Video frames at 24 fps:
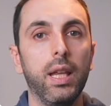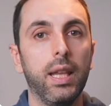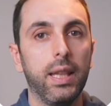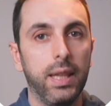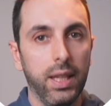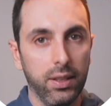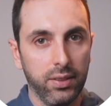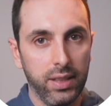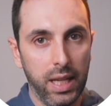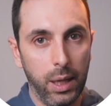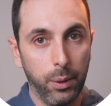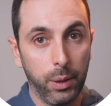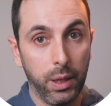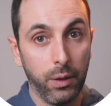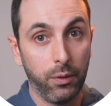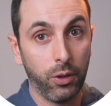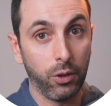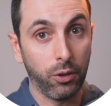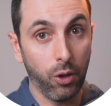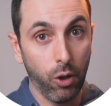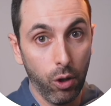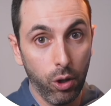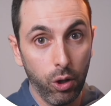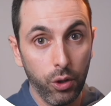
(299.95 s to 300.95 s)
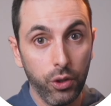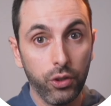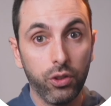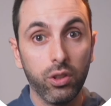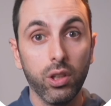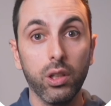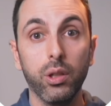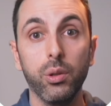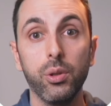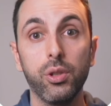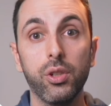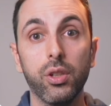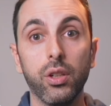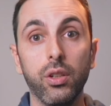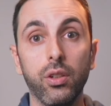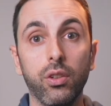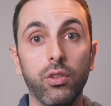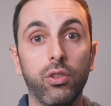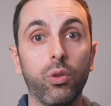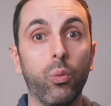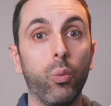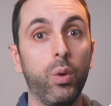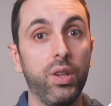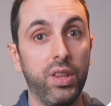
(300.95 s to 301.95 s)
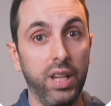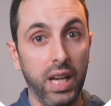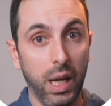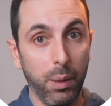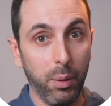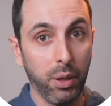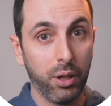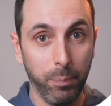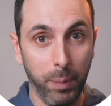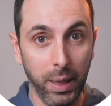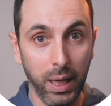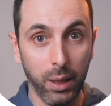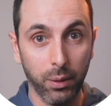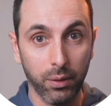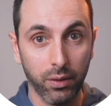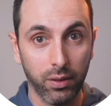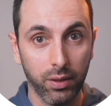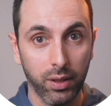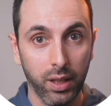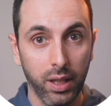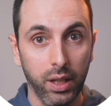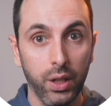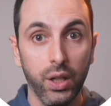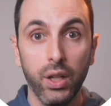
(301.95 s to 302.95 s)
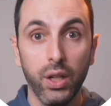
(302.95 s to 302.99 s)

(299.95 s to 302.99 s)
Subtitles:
This now gives us all the solutions within our bounds.